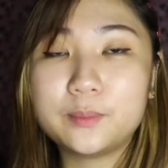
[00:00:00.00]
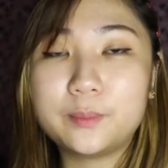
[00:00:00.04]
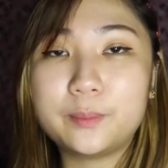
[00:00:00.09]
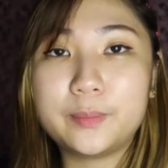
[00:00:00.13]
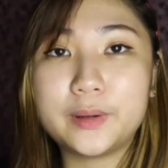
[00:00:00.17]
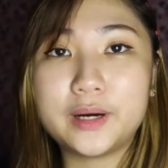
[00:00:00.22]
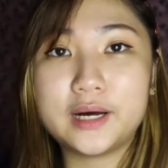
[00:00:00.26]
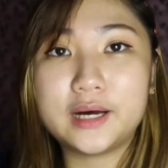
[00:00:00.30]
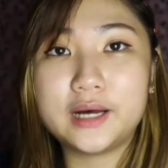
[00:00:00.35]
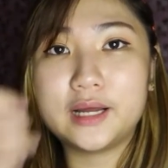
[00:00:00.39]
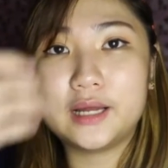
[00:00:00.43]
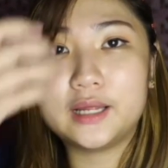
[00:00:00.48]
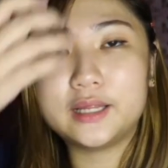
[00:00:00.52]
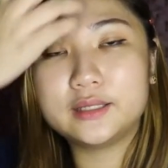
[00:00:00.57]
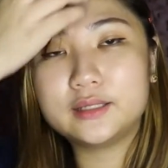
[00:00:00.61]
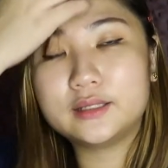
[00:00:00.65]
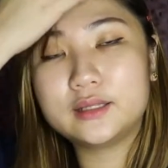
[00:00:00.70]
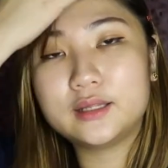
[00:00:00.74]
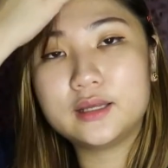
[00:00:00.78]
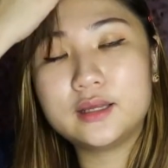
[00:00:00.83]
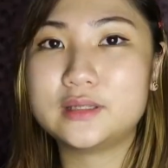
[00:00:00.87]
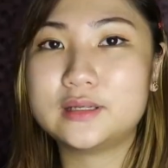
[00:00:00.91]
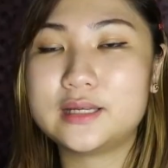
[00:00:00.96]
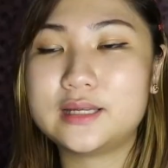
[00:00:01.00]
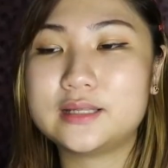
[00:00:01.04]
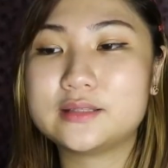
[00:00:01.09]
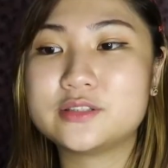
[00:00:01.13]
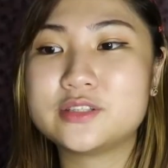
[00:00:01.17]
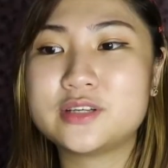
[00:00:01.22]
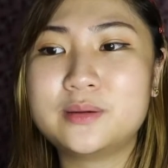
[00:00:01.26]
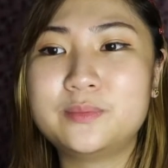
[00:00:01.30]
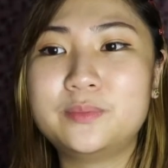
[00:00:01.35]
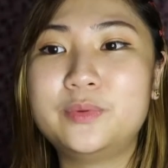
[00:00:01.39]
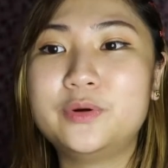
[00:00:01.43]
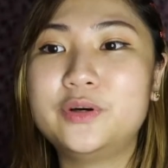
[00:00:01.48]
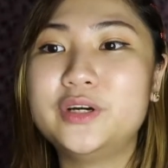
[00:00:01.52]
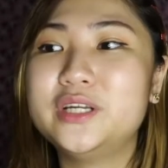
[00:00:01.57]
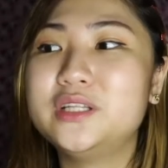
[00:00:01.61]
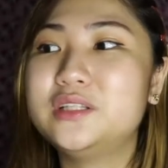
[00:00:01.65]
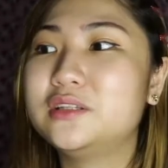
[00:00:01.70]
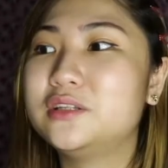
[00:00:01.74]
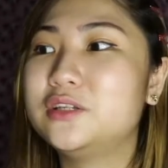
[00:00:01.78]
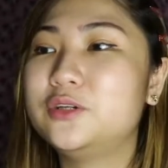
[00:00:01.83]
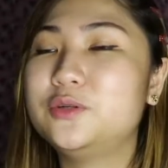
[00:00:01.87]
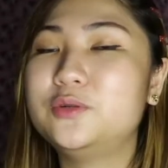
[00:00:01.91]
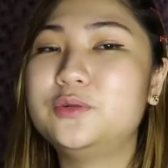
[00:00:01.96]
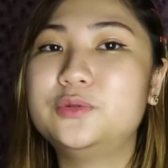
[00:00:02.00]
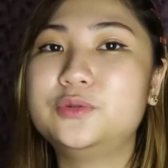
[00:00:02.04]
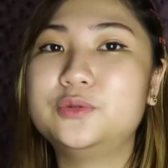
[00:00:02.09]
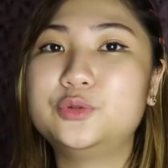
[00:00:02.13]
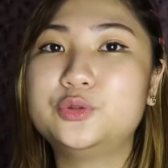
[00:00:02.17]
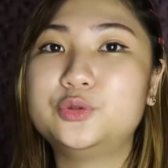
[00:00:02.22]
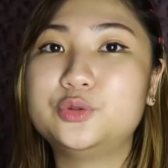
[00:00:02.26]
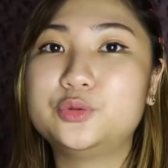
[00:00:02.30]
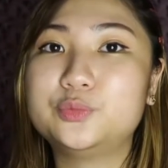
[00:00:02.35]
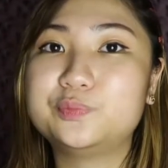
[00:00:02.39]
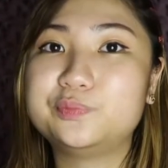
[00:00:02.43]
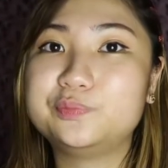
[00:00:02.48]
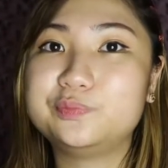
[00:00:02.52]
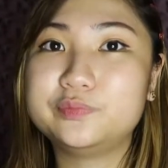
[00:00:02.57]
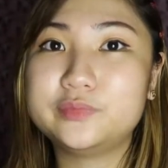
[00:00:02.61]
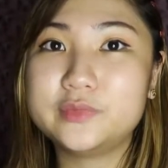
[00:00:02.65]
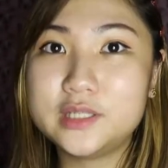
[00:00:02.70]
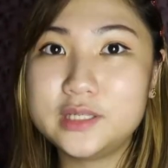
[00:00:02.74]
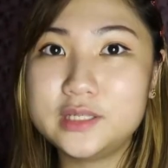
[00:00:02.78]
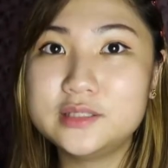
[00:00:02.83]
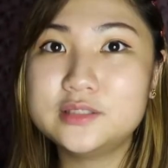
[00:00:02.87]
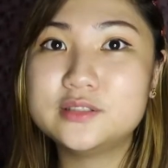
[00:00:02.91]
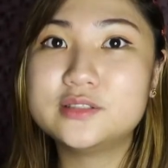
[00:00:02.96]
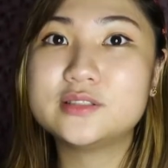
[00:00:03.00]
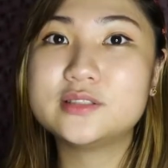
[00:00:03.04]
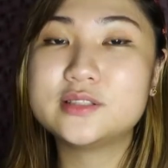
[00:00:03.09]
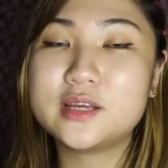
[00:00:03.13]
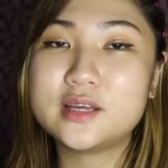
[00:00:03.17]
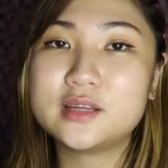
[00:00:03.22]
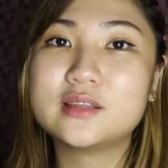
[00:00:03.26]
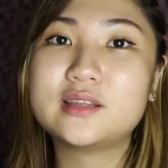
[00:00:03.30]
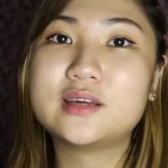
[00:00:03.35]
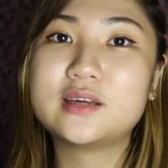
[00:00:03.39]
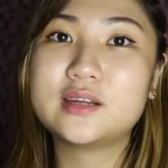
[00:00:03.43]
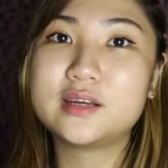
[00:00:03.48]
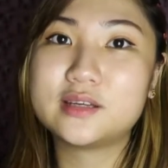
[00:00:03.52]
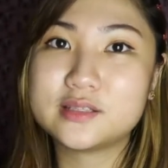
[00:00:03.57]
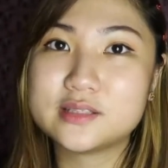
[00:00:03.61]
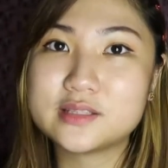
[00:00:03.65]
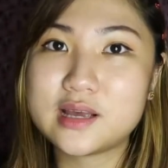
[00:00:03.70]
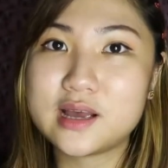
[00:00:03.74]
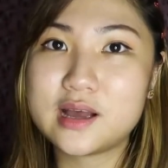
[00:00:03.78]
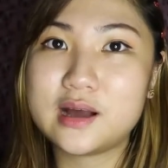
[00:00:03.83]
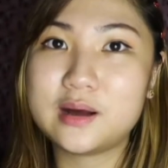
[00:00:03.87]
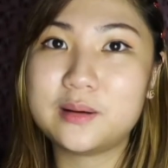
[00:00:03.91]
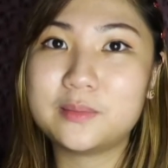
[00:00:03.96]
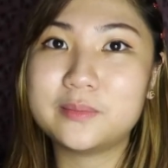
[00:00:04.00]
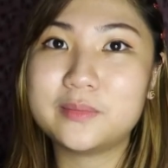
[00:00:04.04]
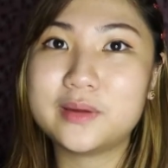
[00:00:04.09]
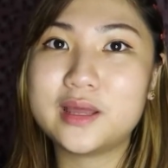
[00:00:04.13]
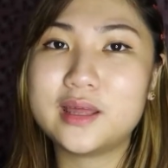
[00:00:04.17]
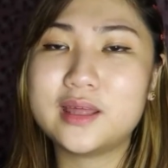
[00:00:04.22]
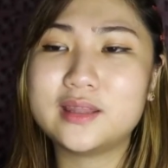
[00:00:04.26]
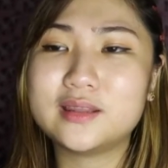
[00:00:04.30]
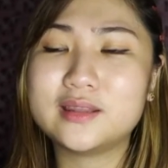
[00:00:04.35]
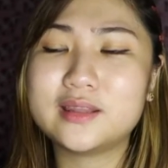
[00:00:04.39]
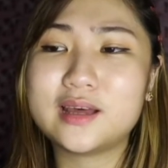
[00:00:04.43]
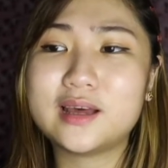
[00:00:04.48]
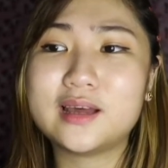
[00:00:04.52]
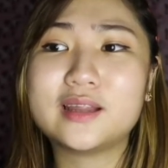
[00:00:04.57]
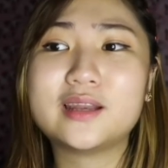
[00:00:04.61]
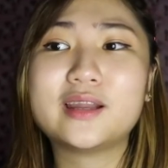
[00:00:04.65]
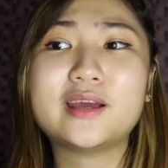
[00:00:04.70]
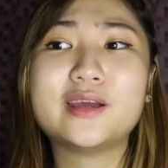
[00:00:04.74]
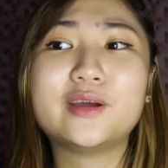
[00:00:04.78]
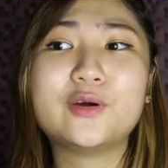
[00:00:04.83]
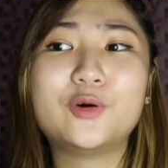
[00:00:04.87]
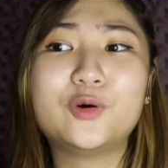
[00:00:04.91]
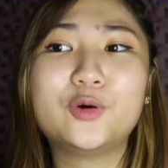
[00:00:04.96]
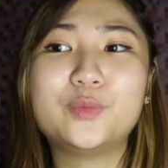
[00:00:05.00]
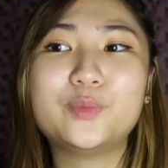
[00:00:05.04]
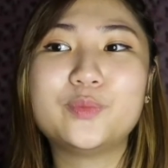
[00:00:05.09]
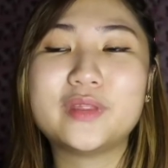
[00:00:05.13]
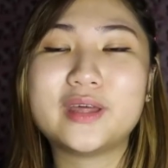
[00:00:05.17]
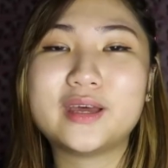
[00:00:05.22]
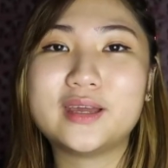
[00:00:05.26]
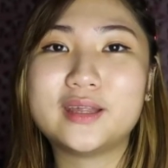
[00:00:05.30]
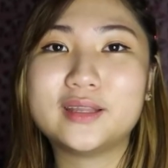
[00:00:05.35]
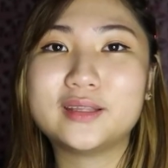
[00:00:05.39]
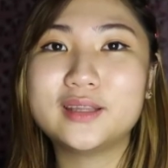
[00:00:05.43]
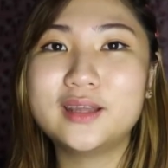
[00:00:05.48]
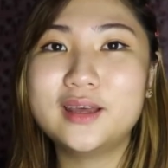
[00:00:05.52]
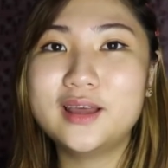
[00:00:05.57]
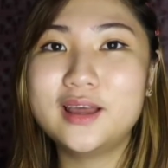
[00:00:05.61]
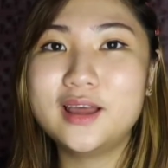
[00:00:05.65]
But at some point, you need to take that exam, and that I hope that